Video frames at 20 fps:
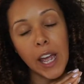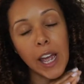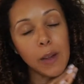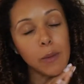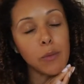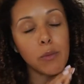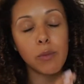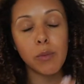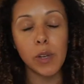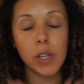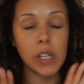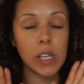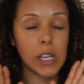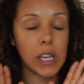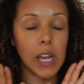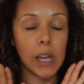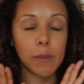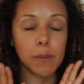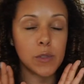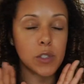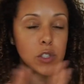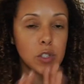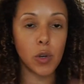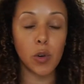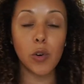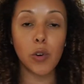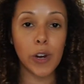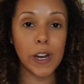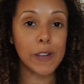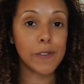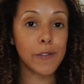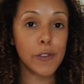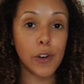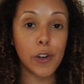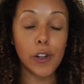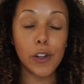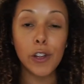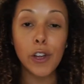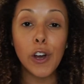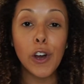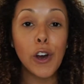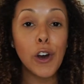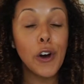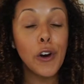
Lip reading: I really am so grateful